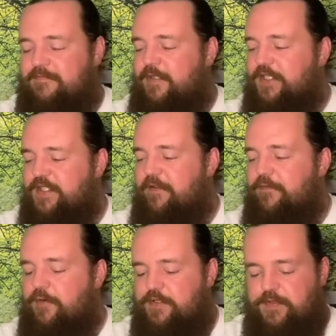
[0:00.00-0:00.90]
Why's that
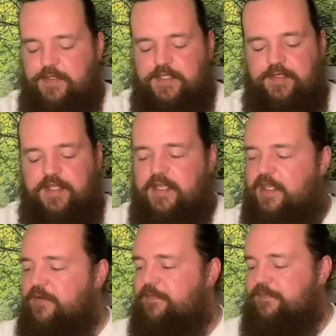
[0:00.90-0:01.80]
Four of Swords here?
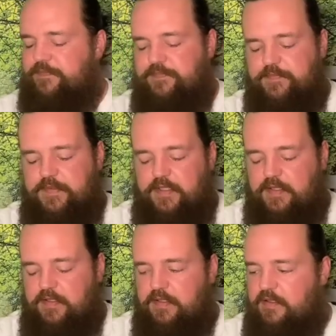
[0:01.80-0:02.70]
Thank you.
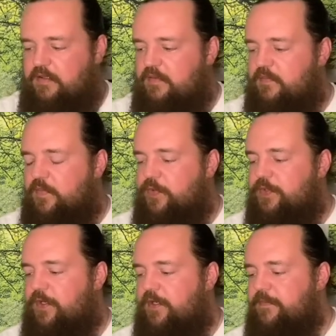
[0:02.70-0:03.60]
Moon
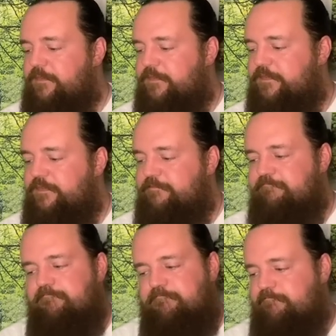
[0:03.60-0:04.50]
card.
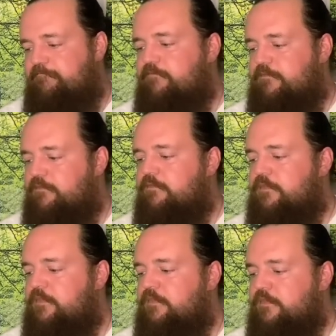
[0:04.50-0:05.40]
Mm.
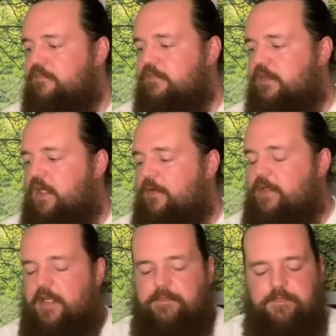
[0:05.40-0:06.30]

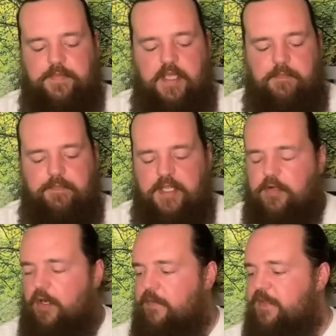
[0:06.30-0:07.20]
Okay. Yeah, big
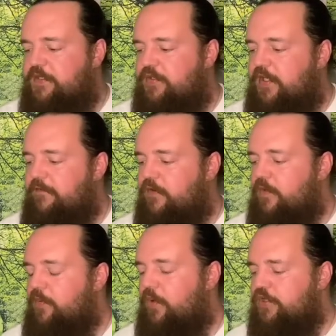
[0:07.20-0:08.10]
card of mystery. For a
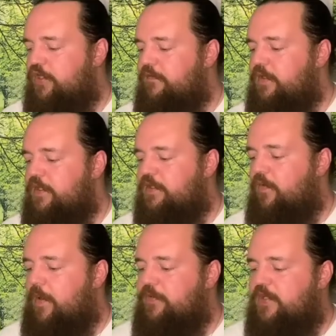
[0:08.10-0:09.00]
portion of you, this could
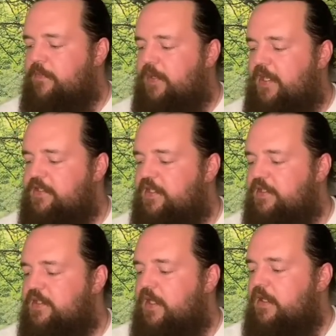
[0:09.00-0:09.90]
represent a
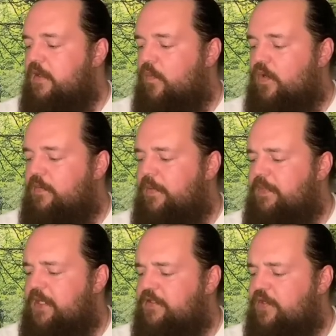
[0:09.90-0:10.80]
Pisces. One of my
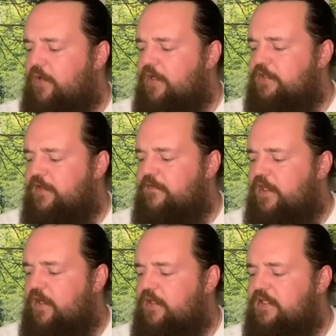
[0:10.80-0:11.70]
biggest cards of
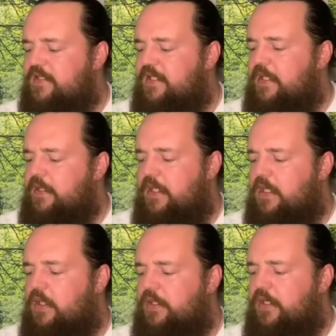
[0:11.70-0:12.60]
the unseen, the
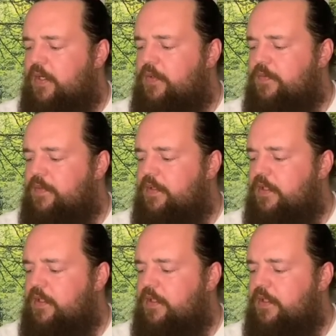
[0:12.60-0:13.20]
unknown.